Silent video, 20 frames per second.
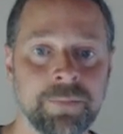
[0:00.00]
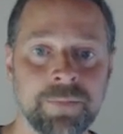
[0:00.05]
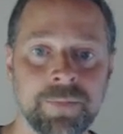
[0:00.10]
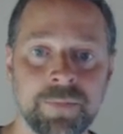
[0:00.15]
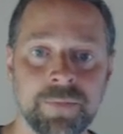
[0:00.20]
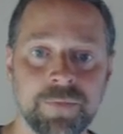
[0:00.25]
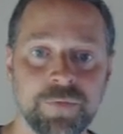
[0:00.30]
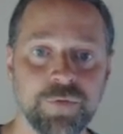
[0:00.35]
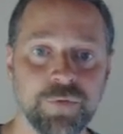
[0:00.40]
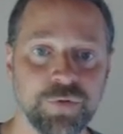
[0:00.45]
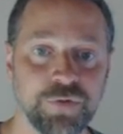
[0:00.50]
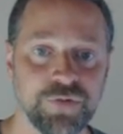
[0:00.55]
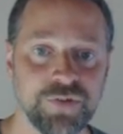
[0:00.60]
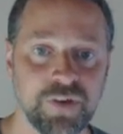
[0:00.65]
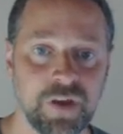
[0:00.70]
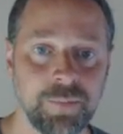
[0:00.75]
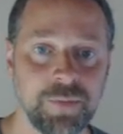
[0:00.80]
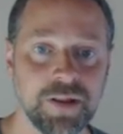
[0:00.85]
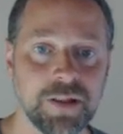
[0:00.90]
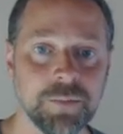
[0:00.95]
For
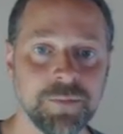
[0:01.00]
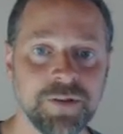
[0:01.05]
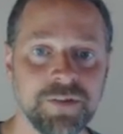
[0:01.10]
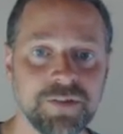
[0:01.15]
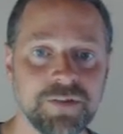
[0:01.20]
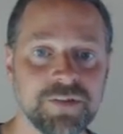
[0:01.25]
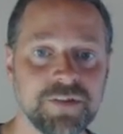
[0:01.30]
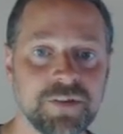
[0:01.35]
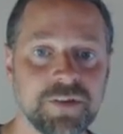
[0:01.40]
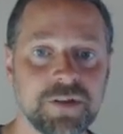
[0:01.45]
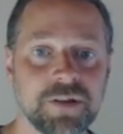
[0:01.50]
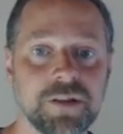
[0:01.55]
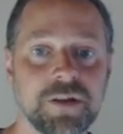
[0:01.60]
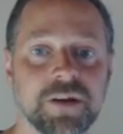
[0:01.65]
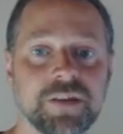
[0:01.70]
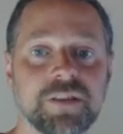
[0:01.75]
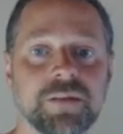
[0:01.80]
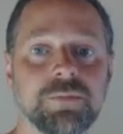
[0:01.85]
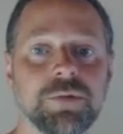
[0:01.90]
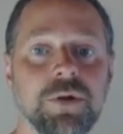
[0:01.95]
some elements,
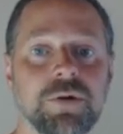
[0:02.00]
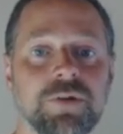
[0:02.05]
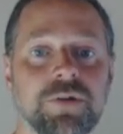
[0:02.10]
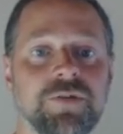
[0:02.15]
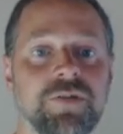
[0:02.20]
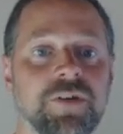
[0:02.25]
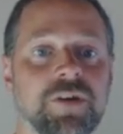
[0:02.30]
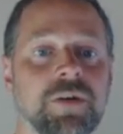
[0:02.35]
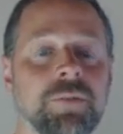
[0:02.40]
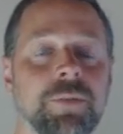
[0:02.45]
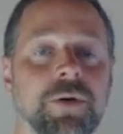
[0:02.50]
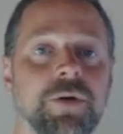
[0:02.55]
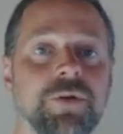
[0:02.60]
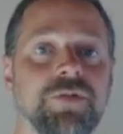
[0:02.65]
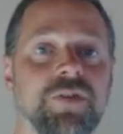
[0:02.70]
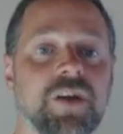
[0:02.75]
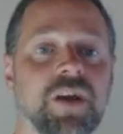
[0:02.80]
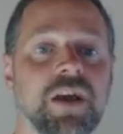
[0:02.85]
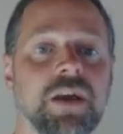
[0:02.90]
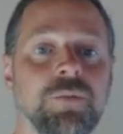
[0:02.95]
like the blocks that compose
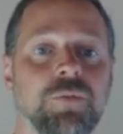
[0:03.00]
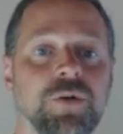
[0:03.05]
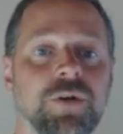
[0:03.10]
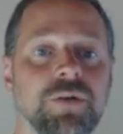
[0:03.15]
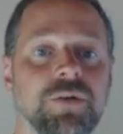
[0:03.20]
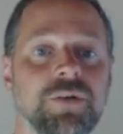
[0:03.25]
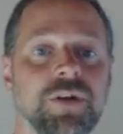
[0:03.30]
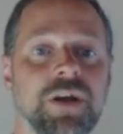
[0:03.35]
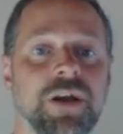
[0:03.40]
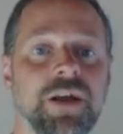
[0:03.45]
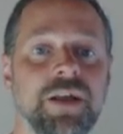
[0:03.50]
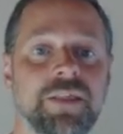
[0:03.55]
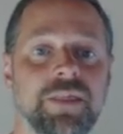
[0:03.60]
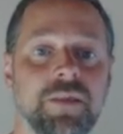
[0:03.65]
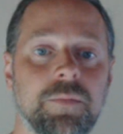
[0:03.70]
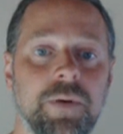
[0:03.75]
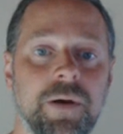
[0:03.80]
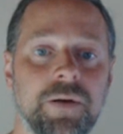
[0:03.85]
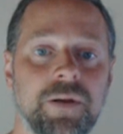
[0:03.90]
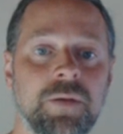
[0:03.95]
the game world,
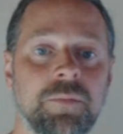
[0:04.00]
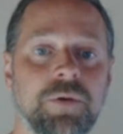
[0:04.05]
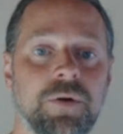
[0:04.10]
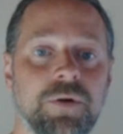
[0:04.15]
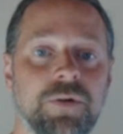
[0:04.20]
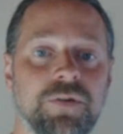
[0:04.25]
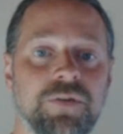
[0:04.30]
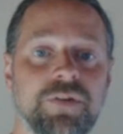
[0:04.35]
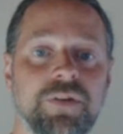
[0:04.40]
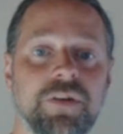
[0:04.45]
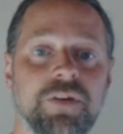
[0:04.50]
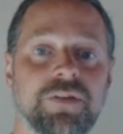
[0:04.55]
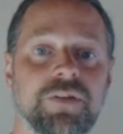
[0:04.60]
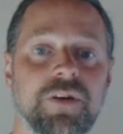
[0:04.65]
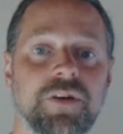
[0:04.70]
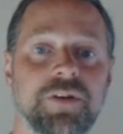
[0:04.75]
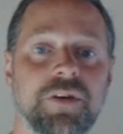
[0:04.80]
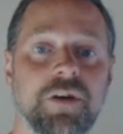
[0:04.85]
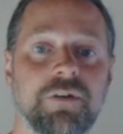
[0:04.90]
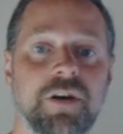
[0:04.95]
the bounding box is
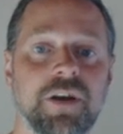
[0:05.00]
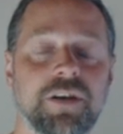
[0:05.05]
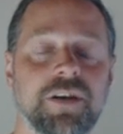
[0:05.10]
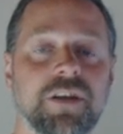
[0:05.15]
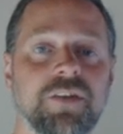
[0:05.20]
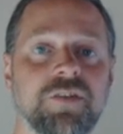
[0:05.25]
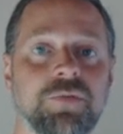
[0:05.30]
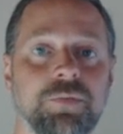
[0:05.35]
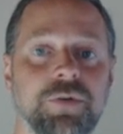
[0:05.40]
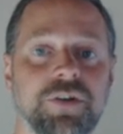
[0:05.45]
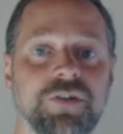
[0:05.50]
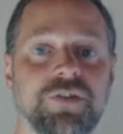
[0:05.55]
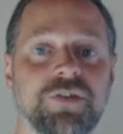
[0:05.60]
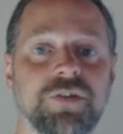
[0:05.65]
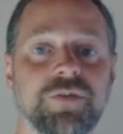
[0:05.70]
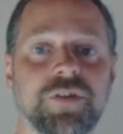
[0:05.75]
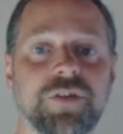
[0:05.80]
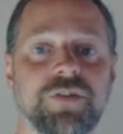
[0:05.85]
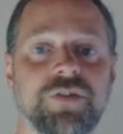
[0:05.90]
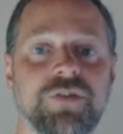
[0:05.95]
a direct expression
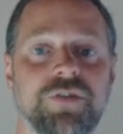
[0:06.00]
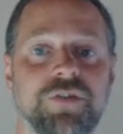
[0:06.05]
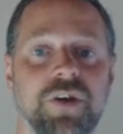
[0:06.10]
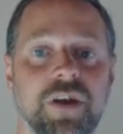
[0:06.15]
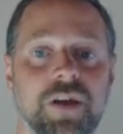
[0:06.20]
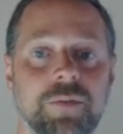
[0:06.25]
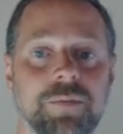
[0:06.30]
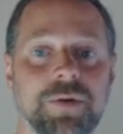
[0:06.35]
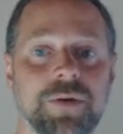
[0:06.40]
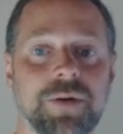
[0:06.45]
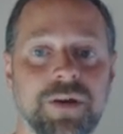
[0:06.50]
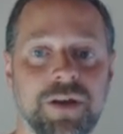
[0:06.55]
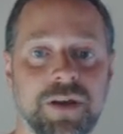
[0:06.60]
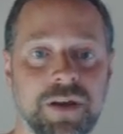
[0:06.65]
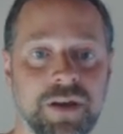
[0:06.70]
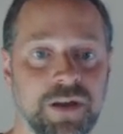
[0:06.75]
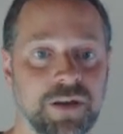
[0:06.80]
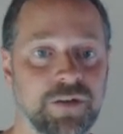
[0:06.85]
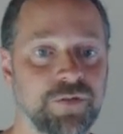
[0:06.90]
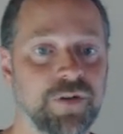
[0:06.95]
of its shape.
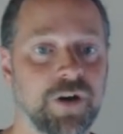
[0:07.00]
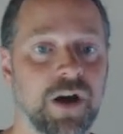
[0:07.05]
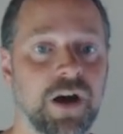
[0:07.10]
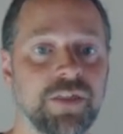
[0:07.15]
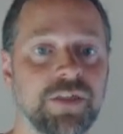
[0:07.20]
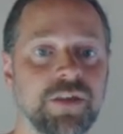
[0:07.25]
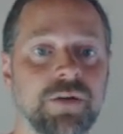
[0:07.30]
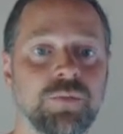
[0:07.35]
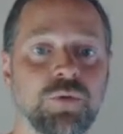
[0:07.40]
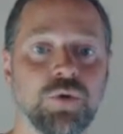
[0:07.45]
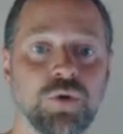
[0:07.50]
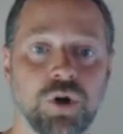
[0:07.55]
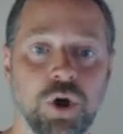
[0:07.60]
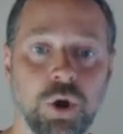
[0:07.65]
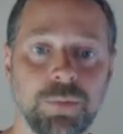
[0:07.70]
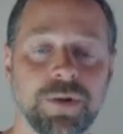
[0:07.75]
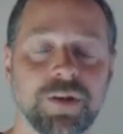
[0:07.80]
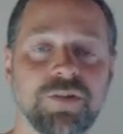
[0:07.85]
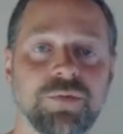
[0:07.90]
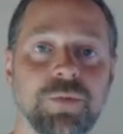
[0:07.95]
For other, more
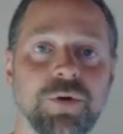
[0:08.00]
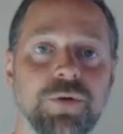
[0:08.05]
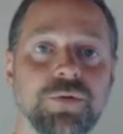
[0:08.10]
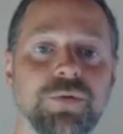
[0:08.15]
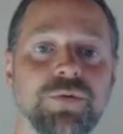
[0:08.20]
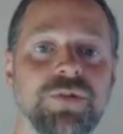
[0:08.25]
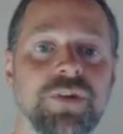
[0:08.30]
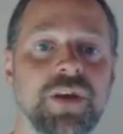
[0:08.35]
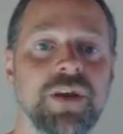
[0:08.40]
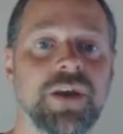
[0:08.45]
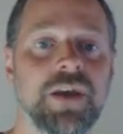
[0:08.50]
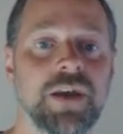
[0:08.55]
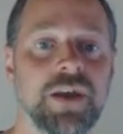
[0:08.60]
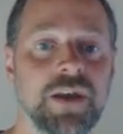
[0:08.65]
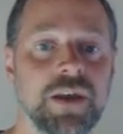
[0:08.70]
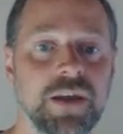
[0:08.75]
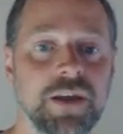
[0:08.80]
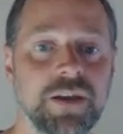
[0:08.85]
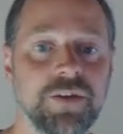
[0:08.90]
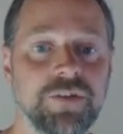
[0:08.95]
complex models,
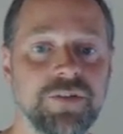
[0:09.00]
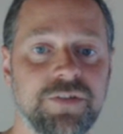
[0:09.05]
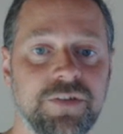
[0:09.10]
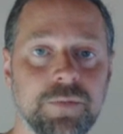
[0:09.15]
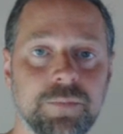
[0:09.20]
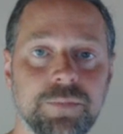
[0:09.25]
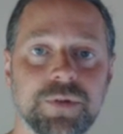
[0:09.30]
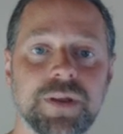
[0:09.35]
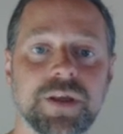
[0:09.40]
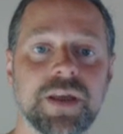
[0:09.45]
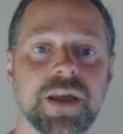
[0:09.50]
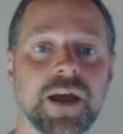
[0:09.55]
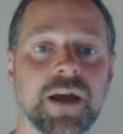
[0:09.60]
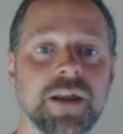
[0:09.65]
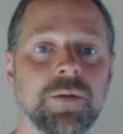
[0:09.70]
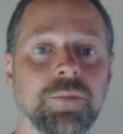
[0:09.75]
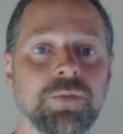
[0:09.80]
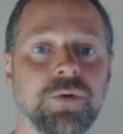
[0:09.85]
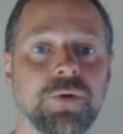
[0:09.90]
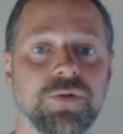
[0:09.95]
it is simply
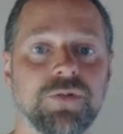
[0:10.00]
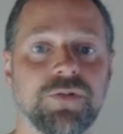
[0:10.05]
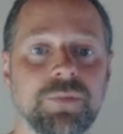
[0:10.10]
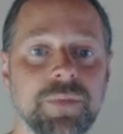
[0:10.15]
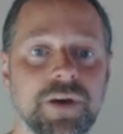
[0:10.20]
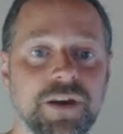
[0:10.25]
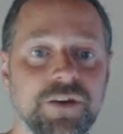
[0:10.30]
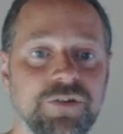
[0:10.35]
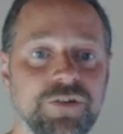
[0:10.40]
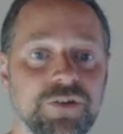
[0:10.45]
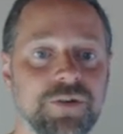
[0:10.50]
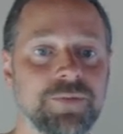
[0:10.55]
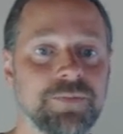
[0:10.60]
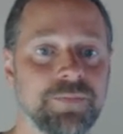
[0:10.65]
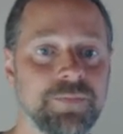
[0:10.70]
an approximation.